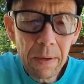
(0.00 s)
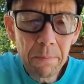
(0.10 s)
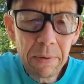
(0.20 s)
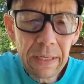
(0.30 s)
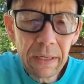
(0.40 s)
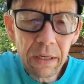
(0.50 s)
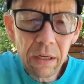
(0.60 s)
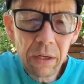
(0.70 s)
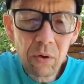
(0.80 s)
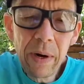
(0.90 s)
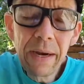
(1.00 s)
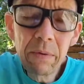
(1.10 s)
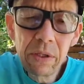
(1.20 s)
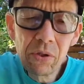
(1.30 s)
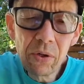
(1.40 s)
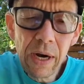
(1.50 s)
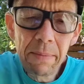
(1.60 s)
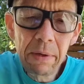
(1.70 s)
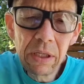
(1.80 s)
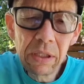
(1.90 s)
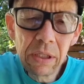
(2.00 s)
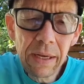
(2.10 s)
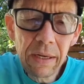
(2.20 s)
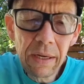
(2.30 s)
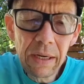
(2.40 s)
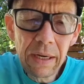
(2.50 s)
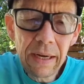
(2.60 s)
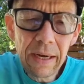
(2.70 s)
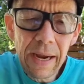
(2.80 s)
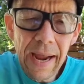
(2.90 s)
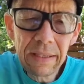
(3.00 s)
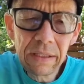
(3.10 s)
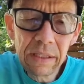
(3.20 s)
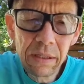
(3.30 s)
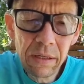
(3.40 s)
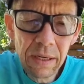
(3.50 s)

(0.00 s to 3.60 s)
But the way I would describe it is as